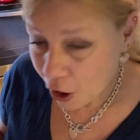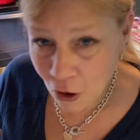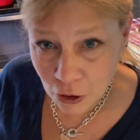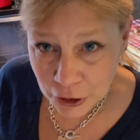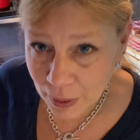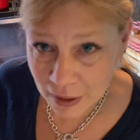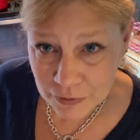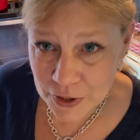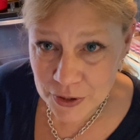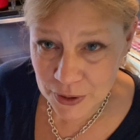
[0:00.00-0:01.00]
All you
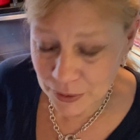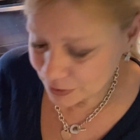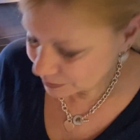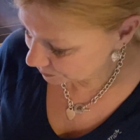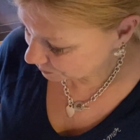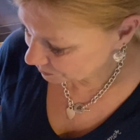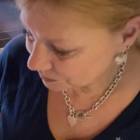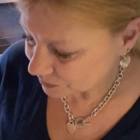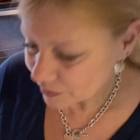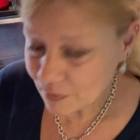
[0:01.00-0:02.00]
have to do
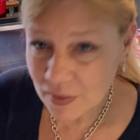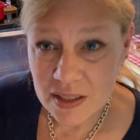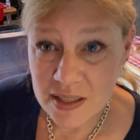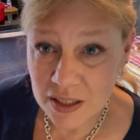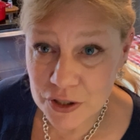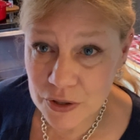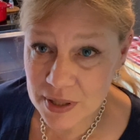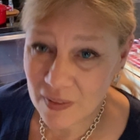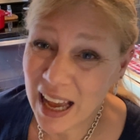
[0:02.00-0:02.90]
is get yourself,